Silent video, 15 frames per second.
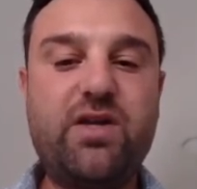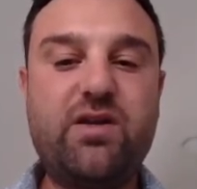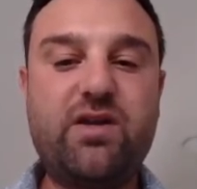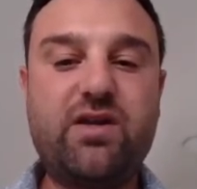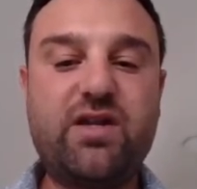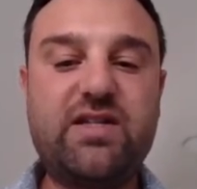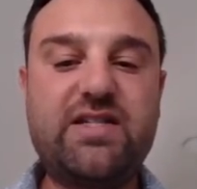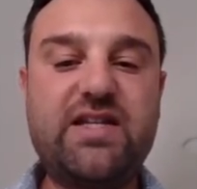
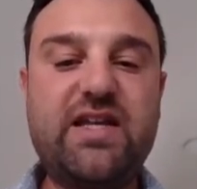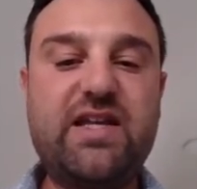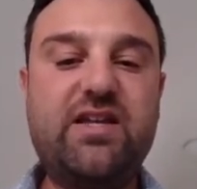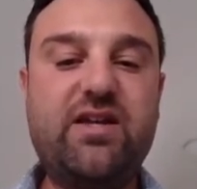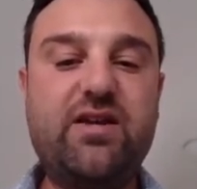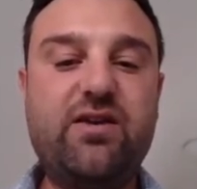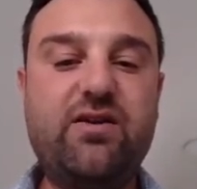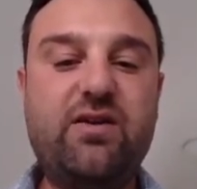
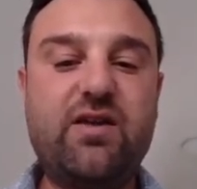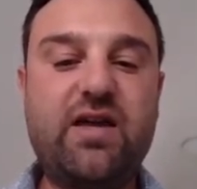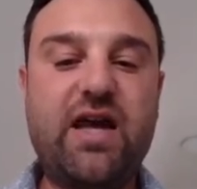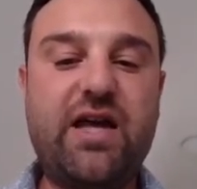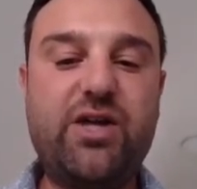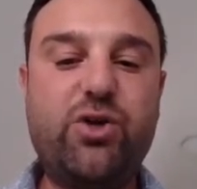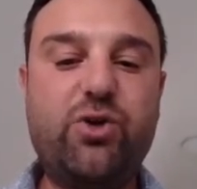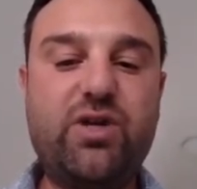continue,
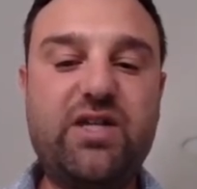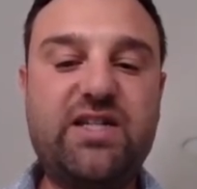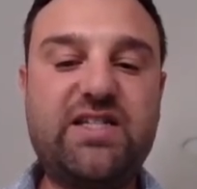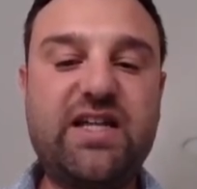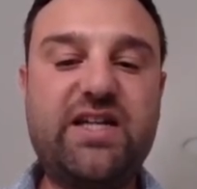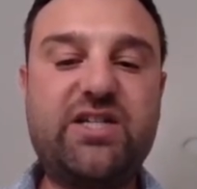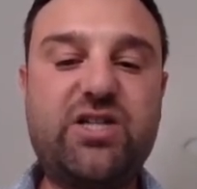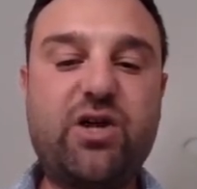and you can
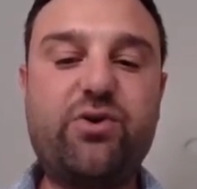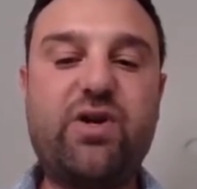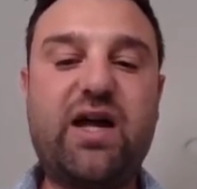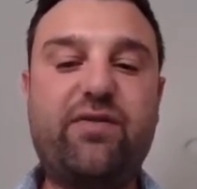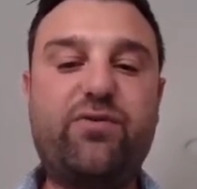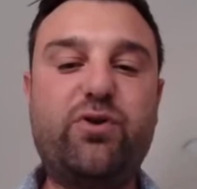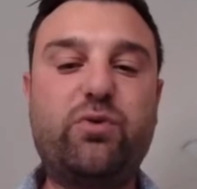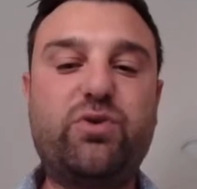say don't
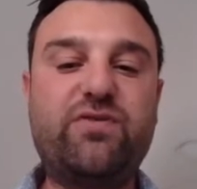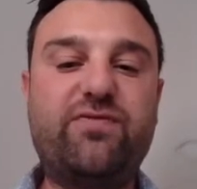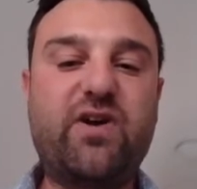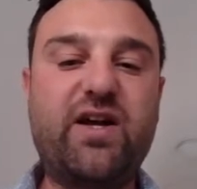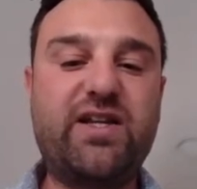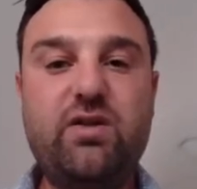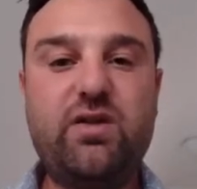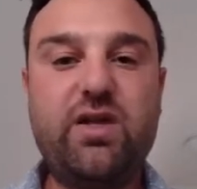have your device.